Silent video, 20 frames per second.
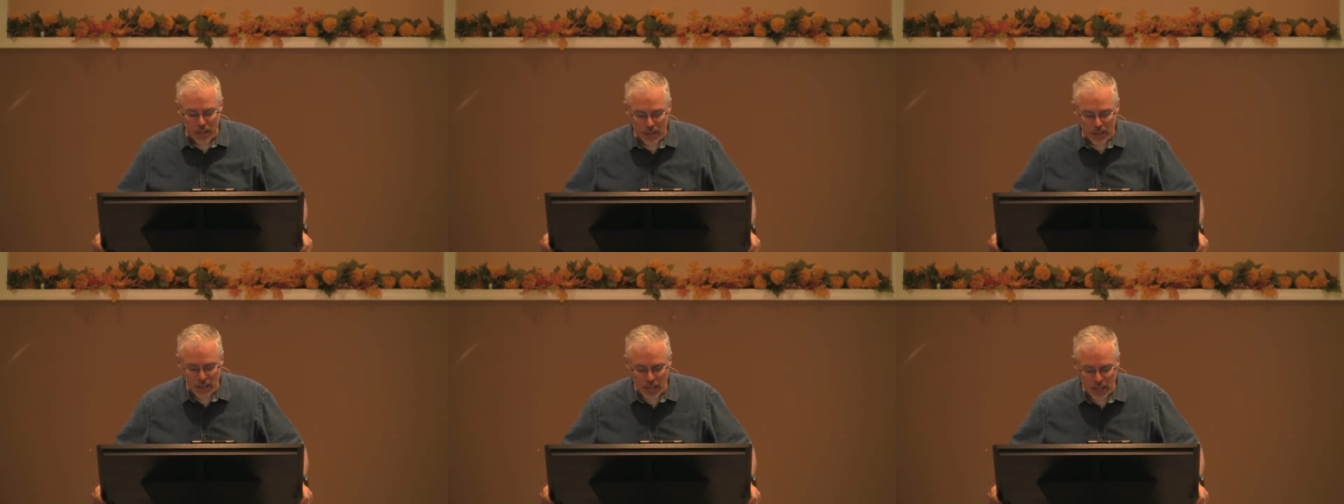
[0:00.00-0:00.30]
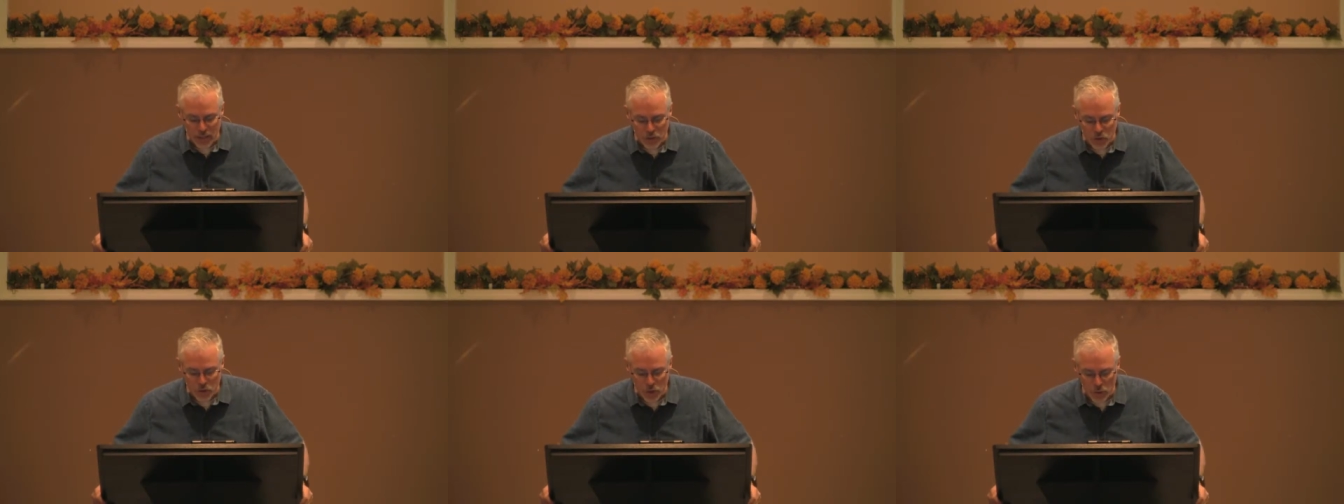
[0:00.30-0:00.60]

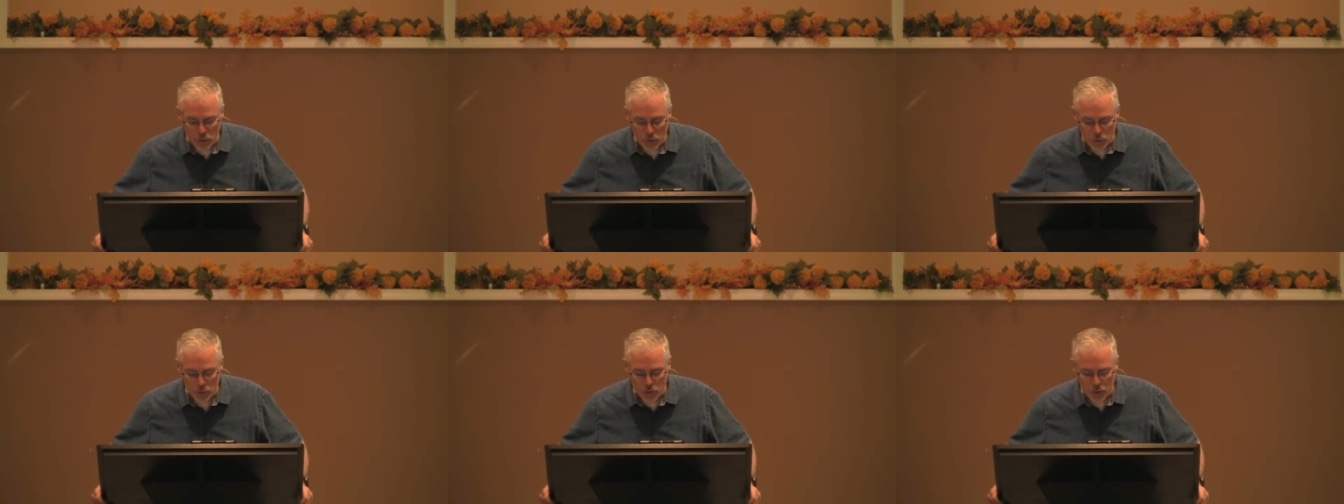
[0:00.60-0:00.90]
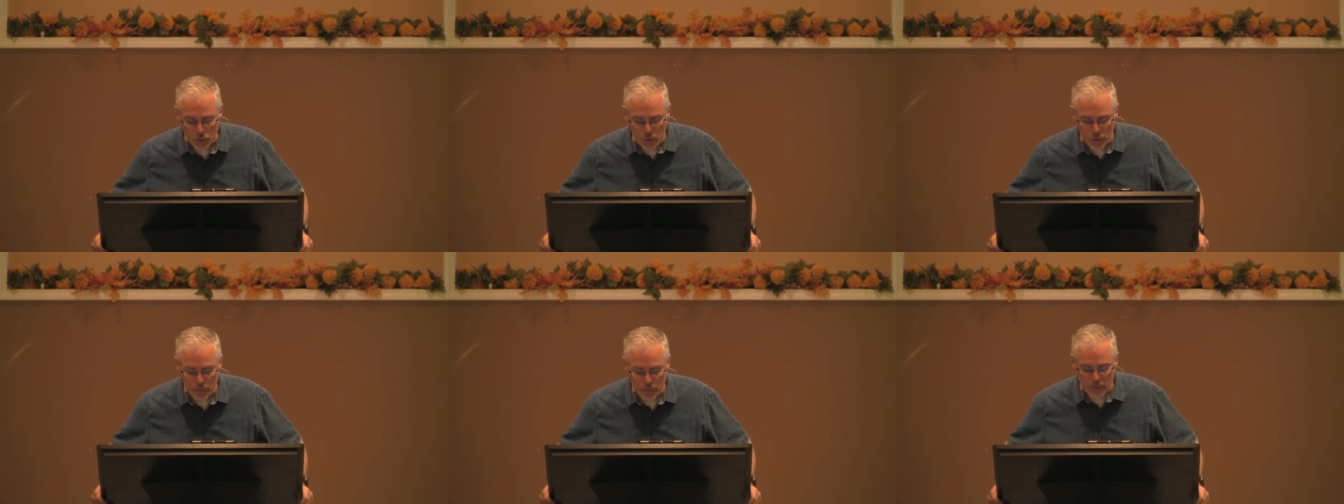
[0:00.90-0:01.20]
that's
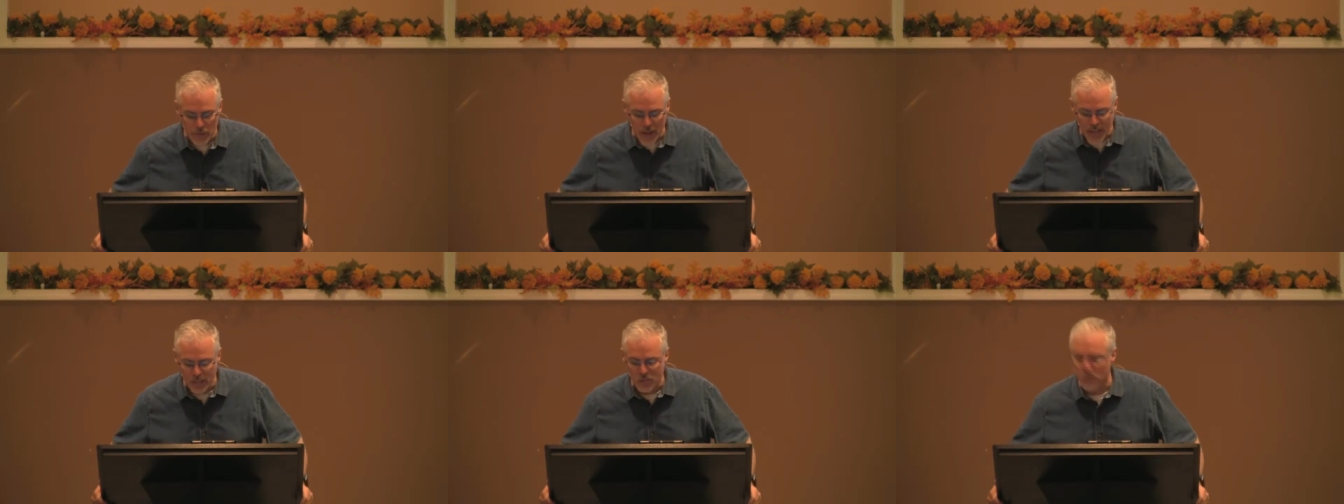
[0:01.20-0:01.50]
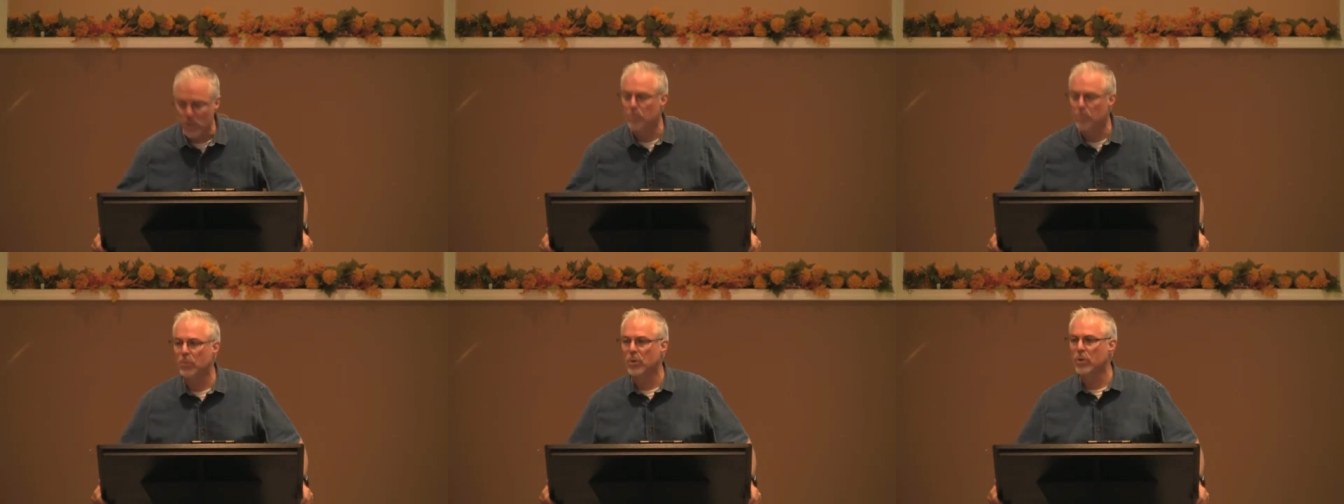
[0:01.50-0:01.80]
used to
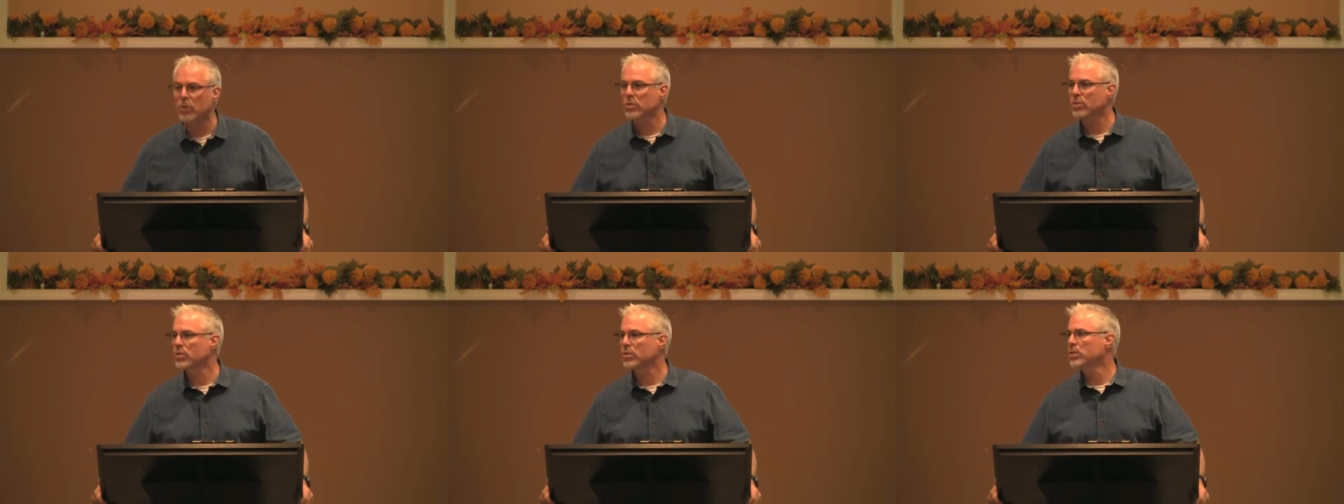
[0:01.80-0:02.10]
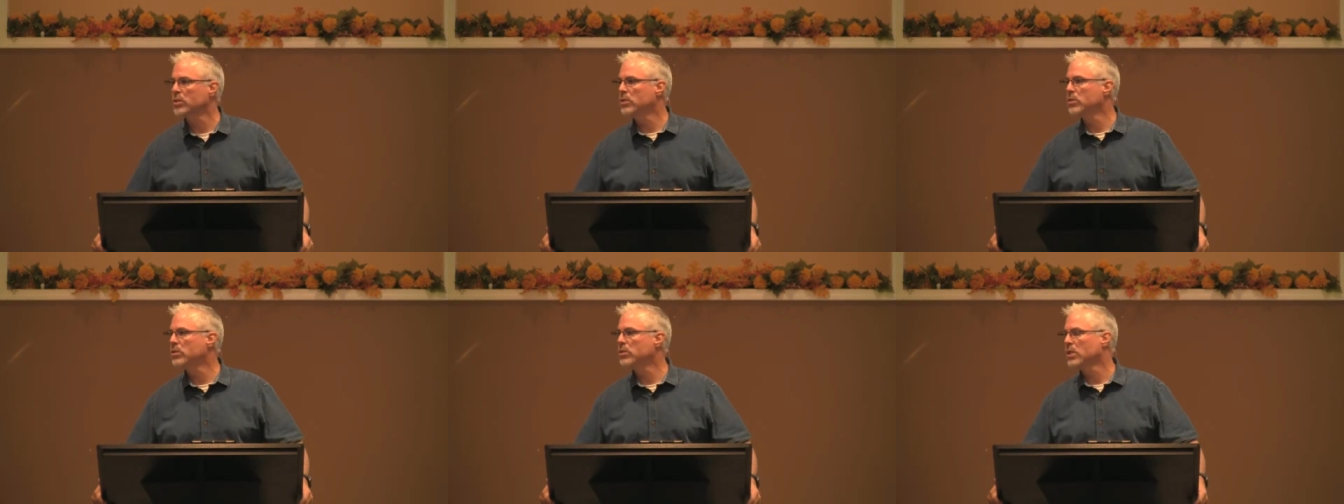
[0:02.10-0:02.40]
affect a
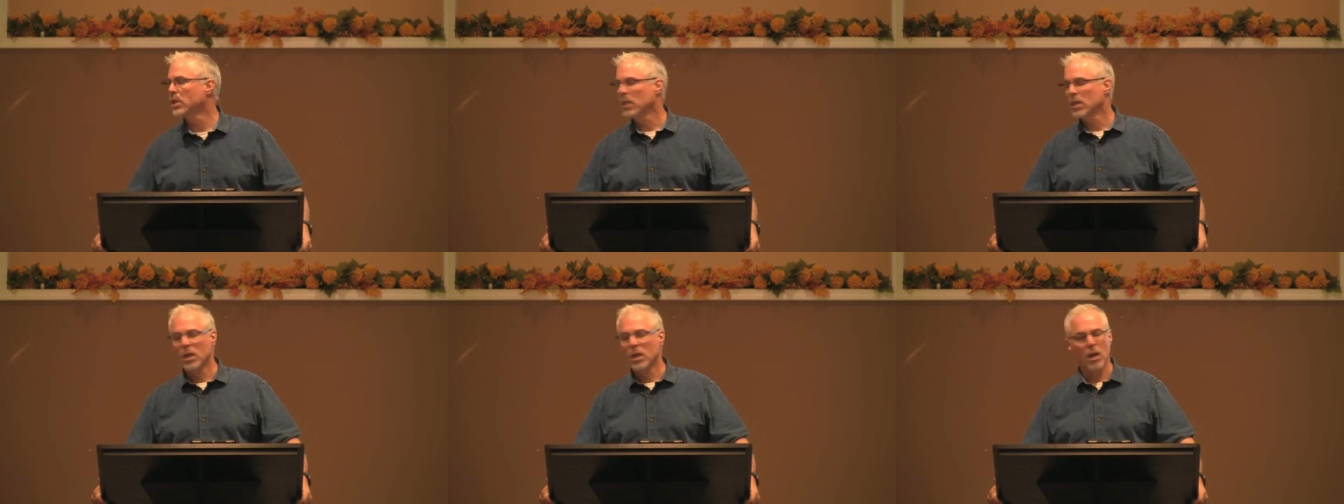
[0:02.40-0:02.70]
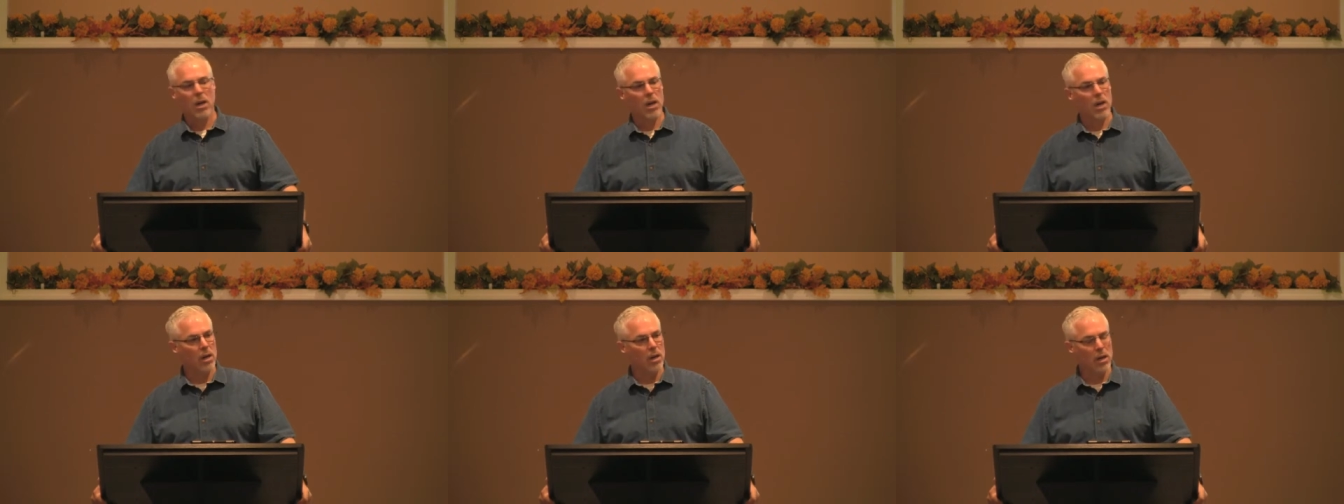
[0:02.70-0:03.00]
person's
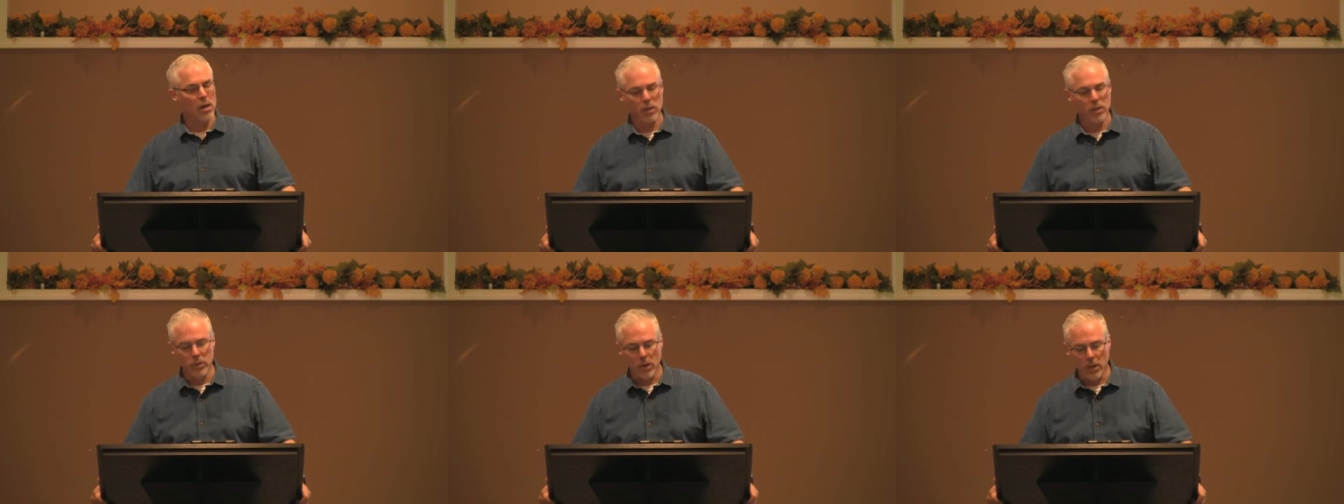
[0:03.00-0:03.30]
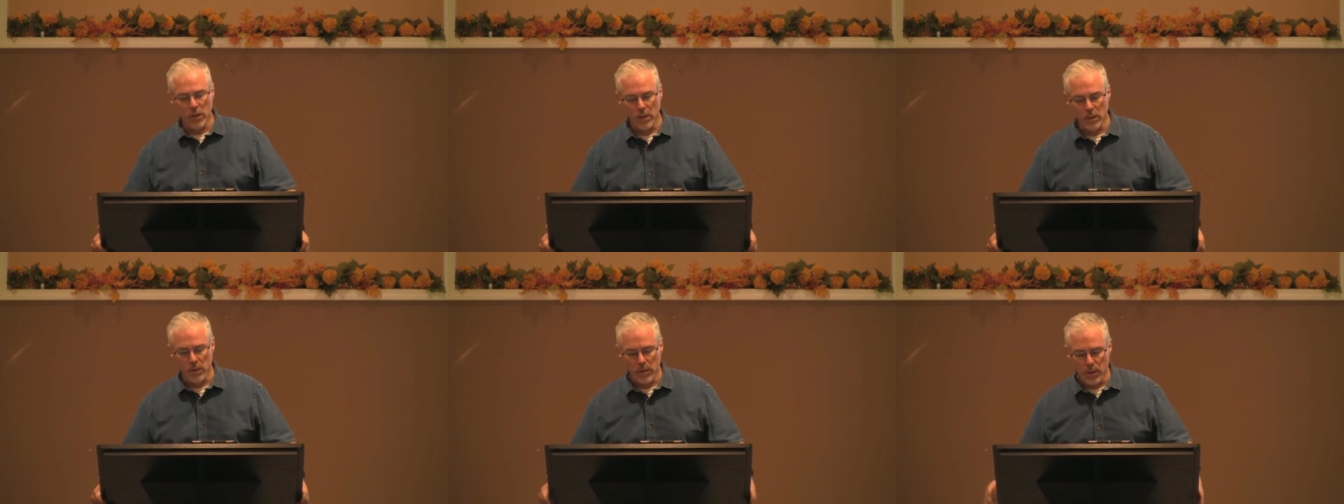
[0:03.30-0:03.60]
uh,
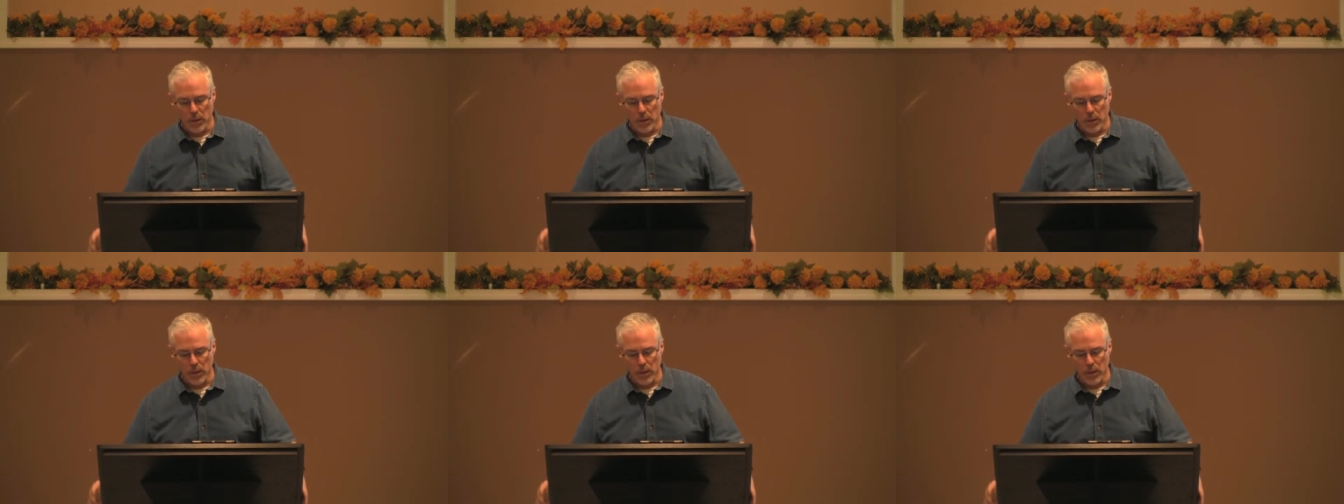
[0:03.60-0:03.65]
a,